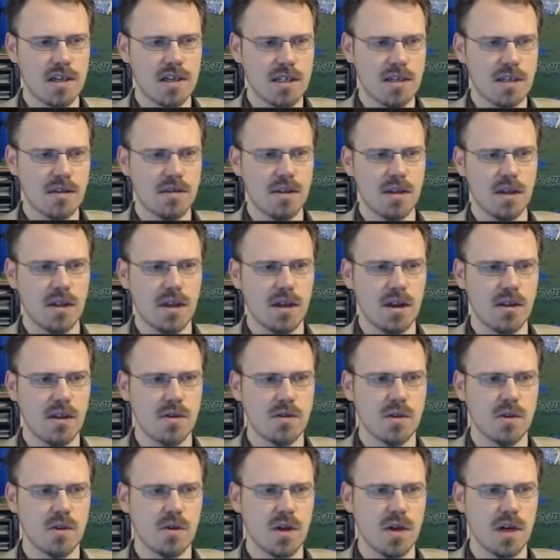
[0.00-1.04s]
except that a lot of those
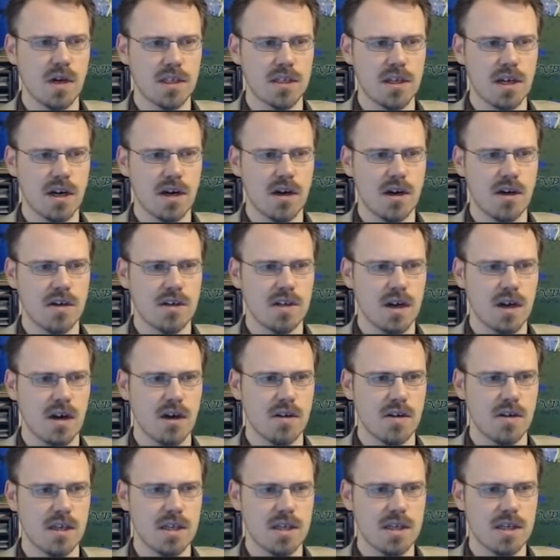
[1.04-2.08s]
low cost cards are
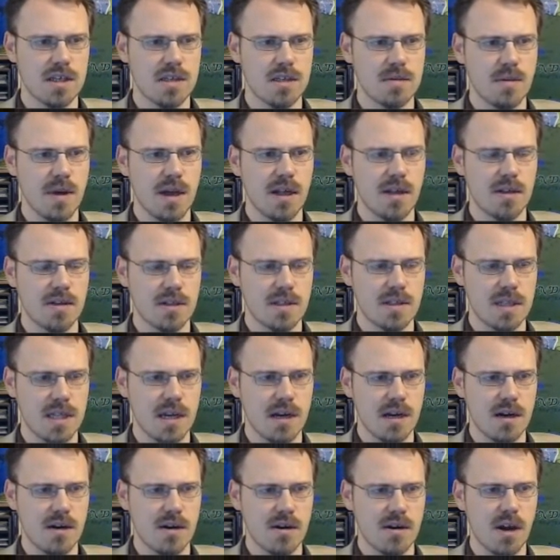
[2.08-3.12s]
these spells that
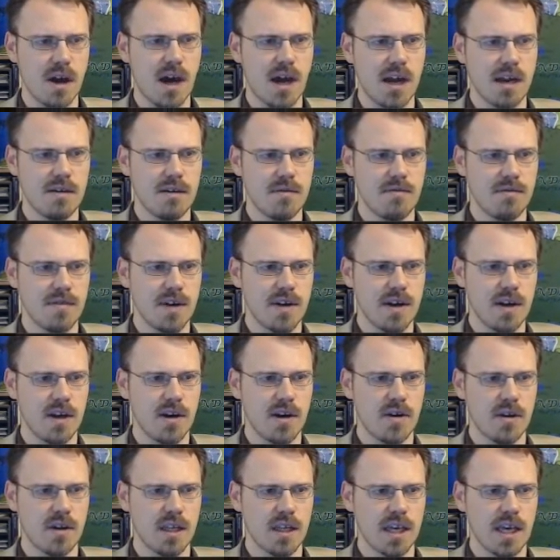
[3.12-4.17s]
are not very
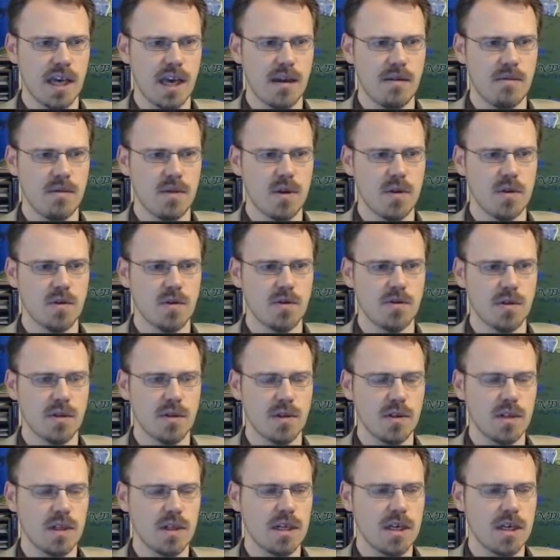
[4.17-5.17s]
early game useful.